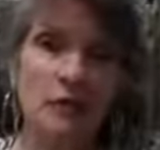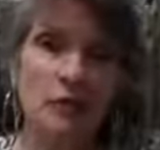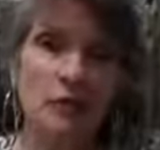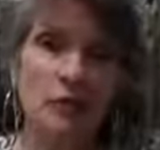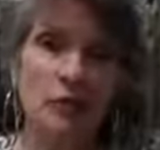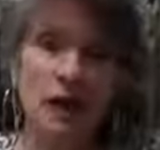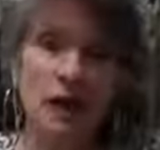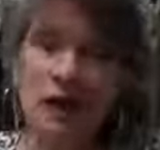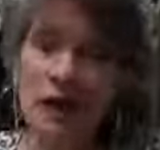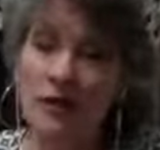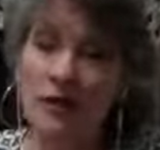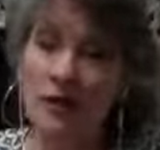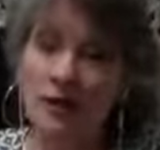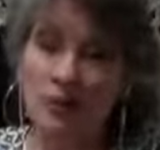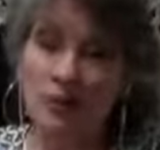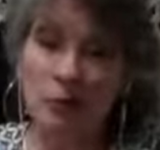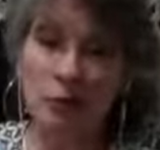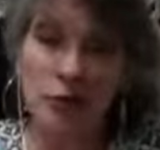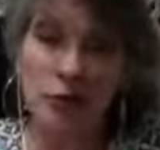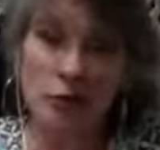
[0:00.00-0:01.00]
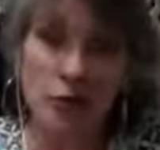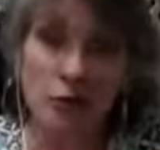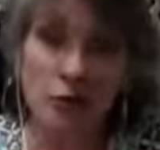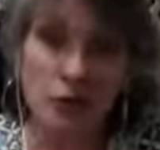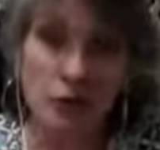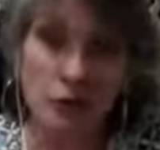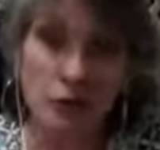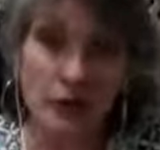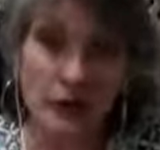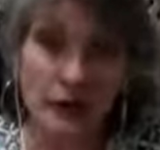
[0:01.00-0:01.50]
run off the
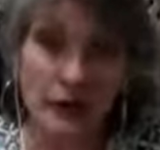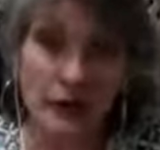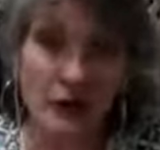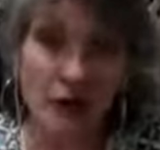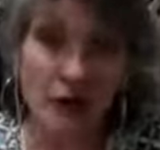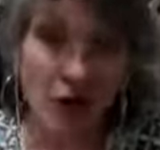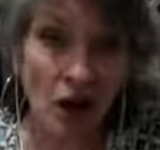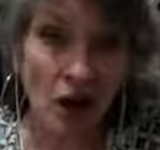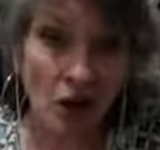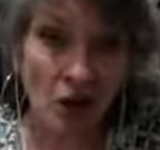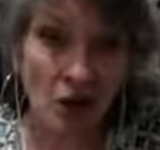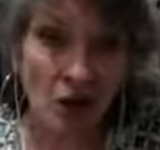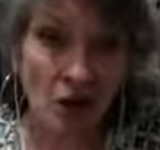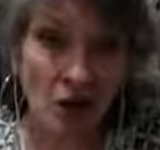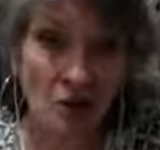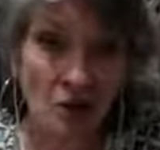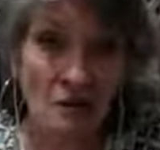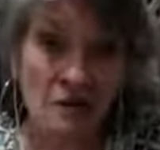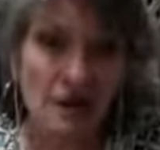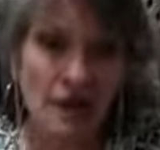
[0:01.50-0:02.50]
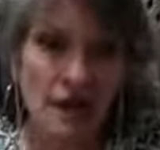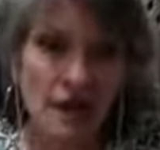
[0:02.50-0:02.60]
road by cars.